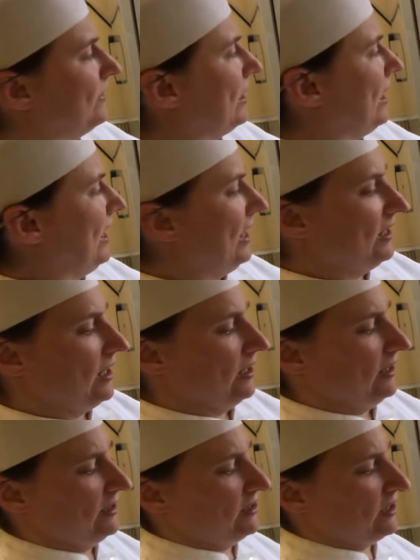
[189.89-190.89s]
and
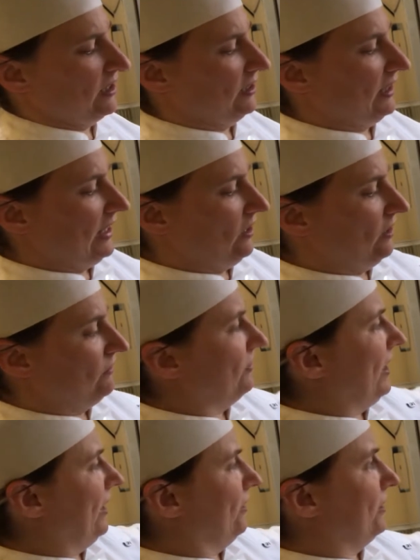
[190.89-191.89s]
it's going to light on
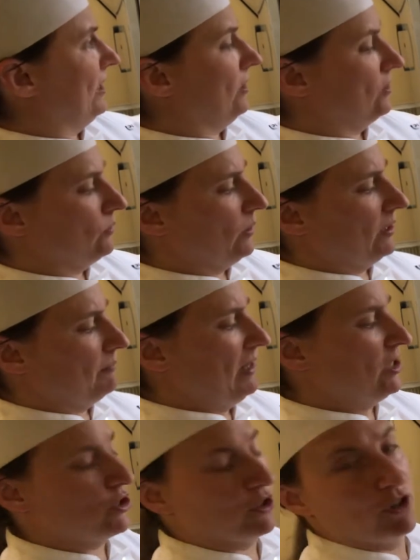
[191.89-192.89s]
fire. Now you want to
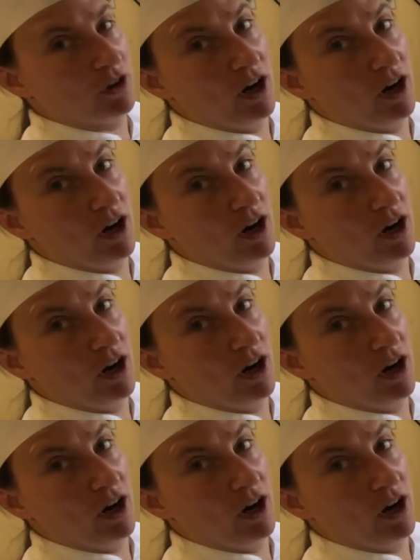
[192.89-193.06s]
make sure you're